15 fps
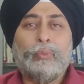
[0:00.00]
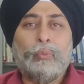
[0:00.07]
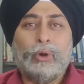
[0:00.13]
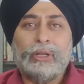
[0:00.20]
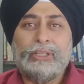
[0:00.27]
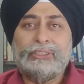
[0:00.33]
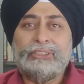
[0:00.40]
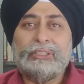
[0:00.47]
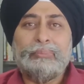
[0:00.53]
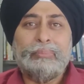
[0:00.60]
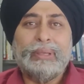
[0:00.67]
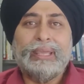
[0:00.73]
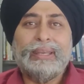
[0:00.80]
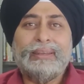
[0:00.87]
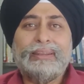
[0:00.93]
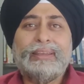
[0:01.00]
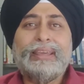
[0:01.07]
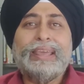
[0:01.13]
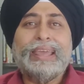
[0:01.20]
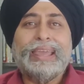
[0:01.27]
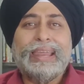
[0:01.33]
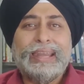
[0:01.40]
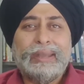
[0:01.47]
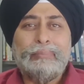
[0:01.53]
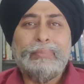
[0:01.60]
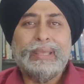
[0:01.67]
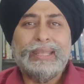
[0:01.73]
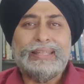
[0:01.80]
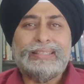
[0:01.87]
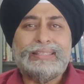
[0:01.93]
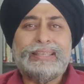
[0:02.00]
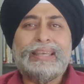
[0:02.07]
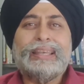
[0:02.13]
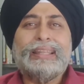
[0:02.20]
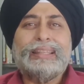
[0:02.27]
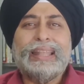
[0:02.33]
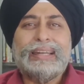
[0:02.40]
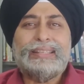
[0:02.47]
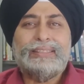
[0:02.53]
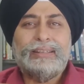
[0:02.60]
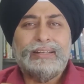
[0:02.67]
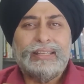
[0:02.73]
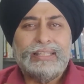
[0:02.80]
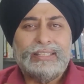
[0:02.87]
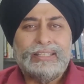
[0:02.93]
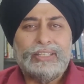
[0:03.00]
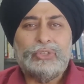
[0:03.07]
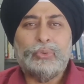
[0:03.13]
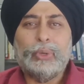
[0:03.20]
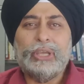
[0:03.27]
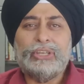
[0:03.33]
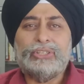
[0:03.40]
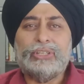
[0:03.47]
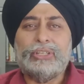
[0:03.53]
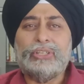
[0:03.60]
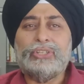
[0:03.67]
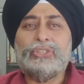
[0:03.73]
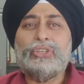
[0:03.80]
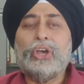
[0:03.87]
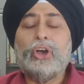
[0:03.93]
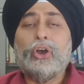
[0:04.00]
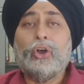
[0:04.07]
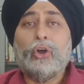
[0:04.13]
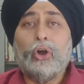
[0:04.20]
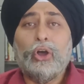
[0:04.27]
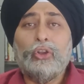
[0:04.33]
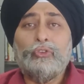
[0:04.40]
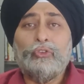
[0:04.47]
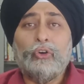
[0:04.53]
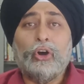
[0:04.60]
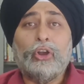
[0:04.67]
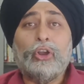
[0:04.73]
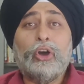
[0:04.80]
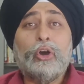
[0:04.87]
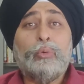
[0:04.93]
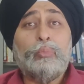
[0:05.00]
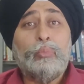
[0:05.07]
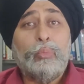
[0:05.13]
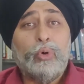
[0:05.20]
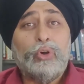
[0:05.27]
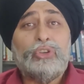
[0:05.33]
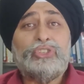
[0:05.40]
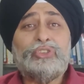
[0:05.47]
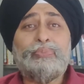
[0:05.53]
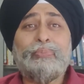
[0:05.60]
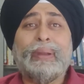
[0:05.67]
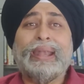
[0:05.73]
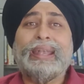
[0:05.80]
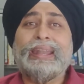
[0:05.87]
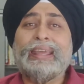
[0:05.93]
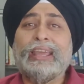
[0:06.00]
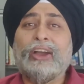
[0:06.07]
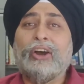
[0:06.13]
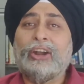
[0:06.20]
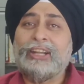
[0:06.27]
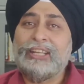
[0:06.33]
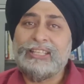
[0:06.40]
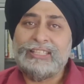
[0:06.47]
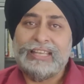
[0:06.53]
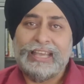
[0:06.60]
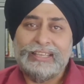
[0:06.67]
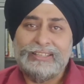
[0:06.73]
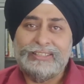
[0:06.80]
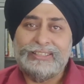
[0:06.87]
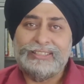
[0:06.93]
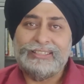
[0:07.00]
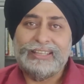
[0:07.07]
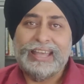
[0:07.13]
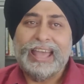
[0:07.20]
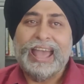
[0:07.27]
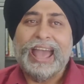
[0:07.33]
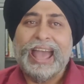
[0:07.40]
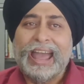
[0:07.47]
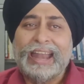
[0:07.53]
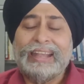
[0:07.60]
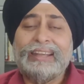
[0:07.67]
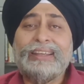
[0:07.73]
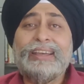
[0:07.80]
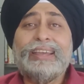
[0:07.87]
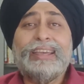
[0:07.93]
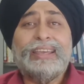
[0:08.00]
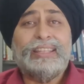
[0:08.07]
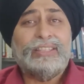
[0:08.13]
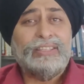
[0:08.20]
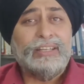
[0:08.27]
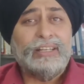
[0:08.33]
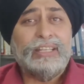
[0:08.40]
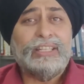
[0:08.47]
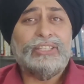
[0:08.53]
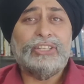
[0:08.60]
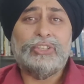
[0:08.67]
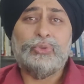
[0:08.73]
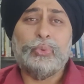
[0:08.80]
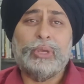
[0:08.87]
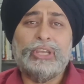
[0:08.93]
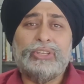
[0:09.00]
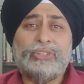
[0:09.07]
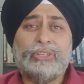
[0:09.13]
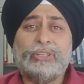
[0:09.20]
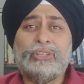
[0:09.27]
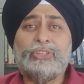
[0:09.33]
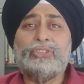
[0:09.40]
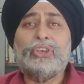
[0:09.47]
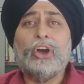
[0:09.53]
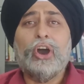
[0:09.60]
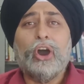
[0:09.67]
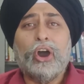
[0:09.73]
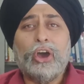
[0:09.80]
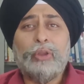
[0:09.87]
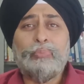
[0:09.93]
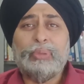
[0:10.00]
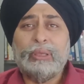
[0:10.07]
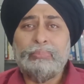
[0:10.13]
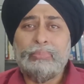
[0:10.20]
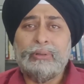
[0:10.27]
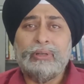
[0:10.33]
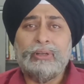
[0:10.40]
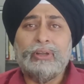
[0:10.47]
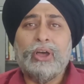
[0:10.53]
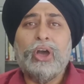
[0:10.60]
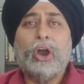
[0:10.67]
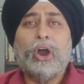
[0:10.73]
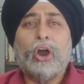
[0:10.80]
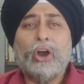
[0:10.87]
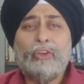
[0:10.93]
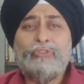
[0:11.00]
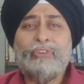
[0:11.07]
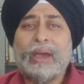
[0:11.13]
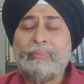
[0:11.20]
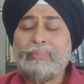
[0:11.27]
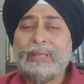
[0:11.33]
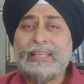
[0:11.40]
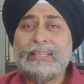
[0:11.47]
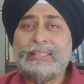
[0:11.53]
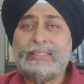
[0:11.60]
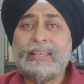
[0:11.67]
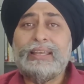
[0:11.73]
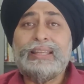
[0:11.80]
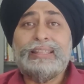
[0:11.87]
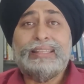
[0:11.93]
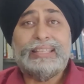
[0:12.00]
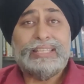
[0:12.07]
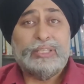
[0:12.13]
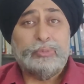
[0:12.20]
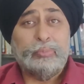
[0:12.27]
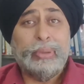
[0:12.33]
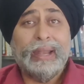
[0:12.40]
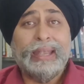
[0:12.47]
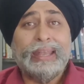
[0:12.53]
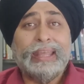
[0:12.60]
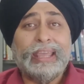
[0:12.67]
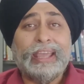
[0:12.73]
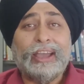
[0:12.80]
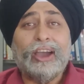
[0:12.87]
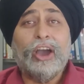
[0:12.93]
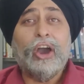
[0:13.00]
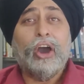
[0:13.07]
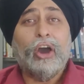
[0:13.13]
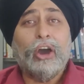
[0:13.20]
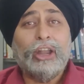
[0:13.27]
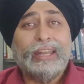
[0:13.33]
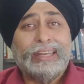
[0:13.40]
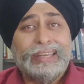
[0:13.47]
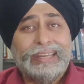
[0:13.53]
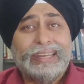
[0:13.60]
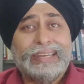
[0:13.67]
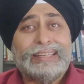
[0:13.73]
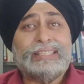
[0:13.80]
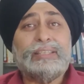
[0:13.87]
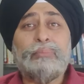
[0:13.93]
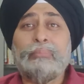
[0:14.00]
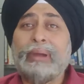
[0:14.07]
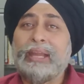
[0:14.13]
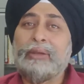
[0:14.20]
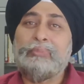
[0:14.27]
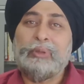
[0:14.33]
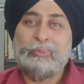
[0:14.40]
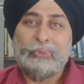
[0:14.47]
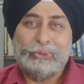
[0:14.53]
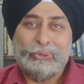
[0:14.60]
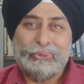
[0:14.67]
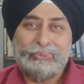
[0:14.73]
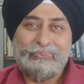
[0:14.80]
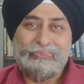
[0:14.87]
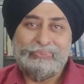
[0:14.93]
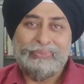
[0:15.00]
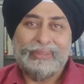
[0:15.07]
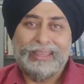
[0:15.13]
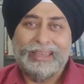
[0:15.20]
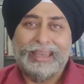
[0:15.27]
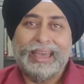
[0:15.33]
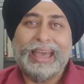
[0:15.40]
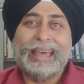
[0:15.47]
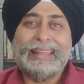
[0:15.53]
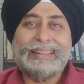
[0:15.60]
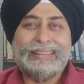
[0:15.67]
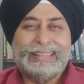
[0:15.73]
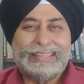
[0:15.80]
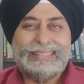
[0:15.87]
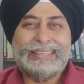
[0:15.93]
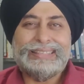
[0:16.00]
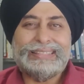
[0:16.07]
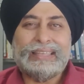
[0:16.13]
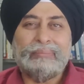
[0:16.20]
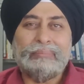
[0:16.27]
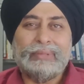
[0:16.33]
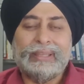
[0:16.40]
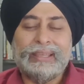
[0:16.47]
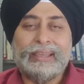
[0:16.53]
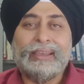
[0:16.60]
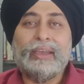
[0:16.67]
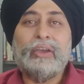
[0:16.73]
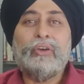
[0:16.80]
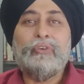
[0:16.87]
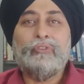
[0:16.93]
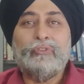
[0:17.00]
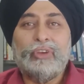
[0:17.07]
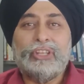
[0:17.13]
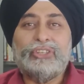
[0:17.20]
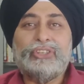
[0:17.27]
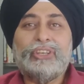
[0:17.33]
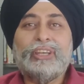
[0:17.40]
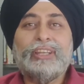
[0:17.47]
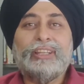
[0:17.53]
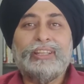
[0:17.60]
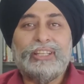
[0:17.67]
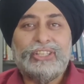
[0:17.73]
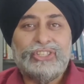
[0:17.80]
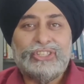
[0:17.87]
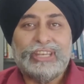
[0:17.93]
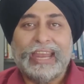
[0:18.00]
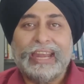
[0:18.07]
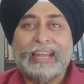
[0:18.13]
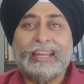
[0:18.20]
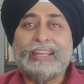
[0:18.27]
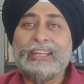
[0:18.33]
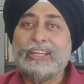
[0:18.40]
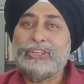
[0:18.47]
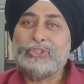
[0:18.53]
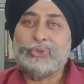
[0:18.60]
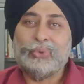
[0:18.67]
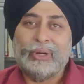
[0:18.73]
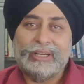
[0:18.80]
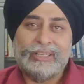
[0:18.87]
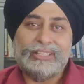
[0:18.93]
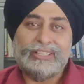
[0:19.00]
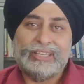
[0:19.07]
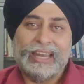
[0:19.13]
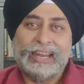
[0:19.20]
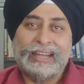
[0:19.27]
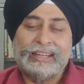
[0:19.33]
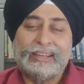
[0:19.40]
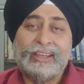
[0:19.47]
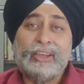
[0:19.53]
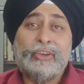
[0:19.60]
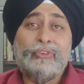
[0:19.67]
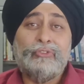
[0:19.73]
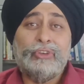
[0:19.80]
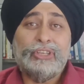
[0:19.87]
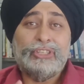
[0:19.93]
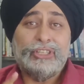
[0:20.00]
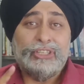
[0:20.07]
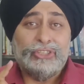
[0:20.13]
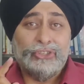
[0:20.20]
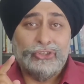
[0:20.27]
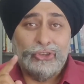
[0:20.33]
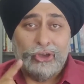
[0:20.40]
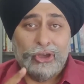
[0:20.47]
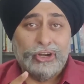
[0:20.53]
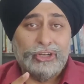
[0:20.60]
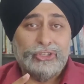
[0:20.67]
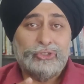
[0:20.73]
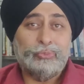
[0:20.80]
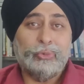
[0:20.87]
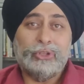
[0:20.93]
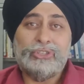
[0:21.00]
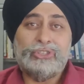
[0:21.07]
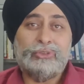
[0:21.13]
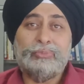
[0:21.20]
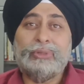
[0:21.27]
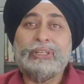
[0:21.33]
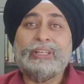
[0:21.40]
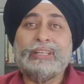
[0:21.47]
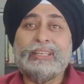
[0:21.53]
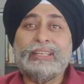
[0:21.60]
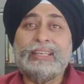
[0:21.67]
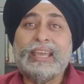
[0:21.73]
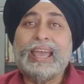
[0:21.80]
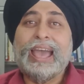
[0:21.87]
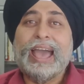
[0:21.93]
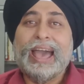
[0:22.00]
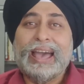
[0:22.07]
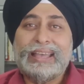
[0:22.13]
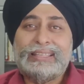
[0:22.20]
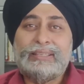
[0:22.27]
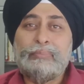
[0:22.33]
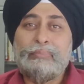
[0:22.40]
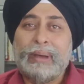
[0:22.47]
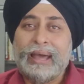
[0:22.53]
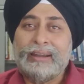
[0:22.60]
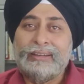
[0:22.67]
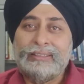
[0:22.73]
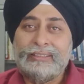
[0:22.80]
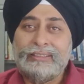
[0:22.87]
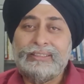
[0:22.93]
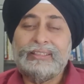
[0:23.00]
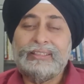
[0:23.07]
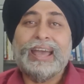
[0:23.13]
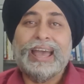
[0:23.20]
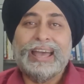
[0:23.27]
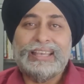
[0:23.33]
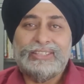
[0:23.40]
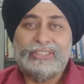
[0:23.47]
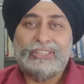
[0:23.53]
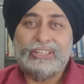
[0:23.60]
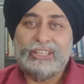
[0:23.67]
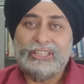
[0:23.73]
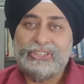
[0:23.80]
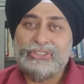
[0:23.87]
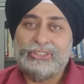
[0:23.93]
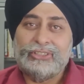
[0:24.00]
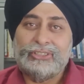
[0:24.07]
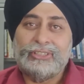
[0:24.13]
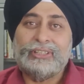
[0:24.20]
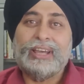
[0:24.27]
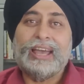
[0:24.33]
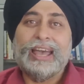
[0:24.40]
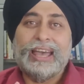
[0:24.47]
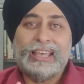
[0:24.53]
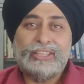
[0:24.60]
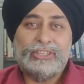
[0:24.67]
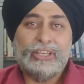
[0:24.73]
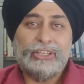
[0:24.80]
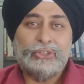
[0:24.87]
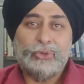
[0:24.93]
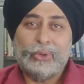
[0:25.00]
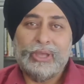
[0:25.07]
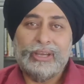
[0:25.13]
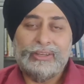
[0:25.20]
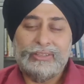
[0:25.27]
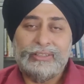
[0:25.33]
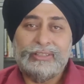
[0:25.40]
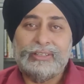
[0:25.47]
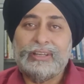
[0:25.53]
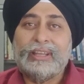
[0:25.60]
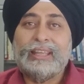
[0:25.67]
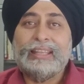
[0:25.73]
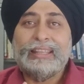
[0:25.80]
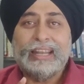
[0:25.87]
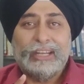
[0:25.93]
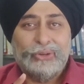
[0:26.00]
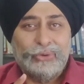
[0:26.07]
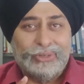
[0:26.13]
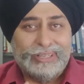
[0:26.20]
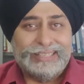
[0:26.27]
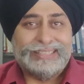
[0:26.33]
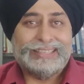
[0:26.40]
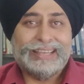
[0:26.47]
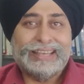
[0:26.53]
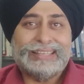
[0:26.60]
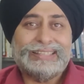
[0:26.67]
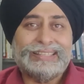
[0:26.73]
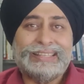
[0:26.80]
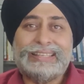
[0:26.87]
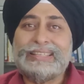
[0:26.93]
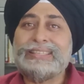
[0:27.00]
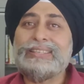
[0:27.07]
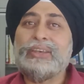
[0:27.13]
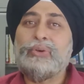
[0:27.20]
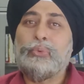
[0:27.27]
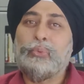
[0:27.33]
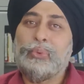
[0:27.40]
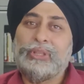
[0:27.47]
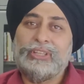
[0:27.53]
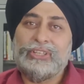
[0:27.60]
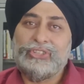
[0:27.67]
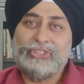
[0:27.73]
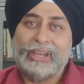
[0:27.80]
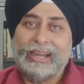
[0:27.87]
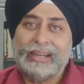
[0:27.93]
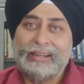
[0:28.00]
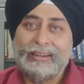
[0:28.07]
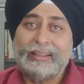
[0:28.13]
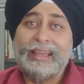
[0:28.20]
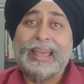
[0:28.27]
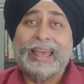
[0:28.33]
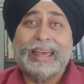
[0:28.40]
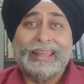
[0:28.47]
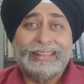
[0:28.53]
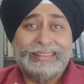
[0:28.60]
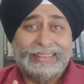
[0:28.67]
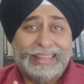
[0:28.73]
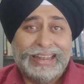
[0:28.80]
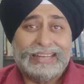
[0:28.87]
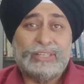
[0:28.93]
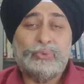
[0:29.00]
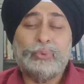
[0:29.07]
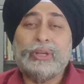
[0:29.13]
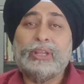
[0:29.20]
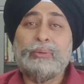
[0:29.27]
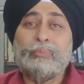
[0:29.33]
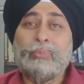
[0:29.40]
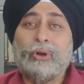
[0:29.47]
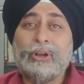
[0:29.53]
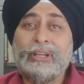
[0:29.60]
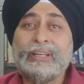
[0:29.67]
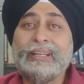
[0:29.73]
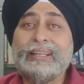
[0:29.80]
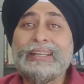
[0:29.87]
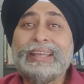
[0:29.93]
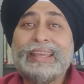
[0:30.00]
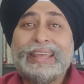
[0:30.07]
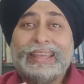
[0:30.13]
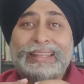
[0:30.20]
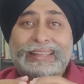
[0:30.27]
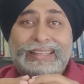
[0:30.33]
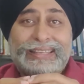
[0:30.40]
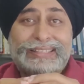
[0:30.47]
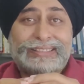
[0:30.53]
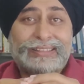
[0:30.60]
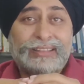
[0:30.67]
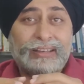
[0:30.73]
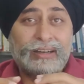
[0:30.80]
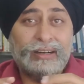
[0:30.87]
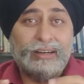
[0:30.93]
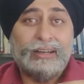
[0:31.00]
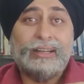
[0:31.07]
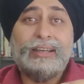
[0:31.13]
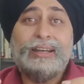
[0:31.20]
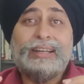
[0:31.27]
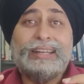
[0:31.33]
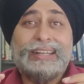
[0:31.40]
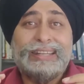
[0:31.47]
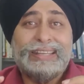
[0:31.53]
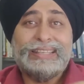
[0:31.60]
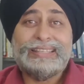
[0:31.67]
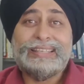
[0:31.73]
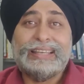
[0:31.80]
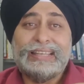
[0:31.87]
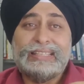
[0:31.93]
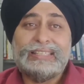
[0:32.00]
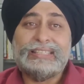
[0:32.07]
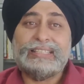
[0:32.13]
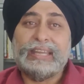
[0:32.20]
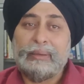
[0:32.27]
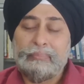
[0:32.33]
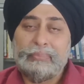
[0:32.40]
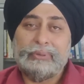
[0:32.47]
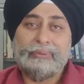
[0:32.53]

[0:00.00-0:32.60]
What does it mean? It means that certain situations call for more spending on desires, and in certain situations, or people, or families, the spending on needs might be more. And this is something which the child needs to understand, which is your responsibility as a parent, as a teacher, as an educator, that you discuss this with the child. And that's very important in this third discuss step.